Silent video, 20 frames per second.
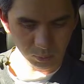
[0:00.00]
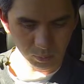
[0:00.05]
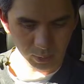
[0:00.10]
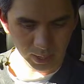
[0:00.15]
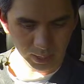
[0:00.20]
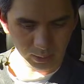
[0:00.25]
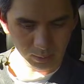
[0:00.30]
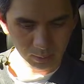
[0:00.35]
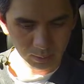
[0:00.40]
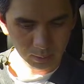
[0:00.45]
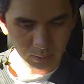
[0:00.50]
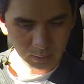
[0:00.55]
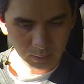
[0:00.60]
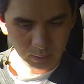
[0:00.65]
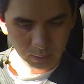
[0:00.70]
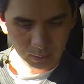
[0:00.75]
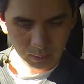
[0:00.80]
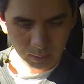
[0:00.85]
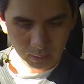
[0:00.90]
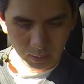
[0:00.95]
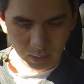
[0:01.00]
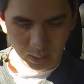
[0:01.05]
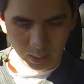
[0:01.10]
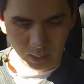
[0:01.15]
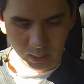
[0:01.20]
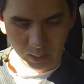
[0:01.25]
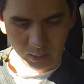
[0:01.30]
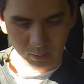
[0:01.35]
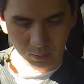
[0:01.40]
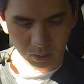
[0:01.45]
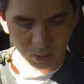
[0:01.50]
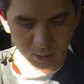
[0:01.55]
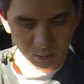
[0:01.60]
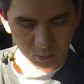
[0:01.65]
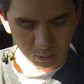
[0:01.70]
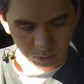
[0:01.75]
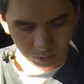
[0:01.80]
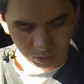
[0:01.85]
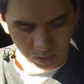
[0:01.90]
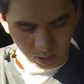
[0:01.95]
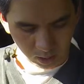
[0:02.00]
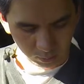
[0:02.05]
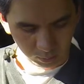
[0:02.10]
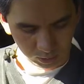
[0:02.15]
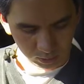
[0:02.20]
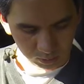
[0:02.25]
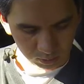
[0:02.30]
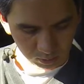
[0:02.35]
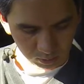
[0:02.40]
bad. Nice little cubbies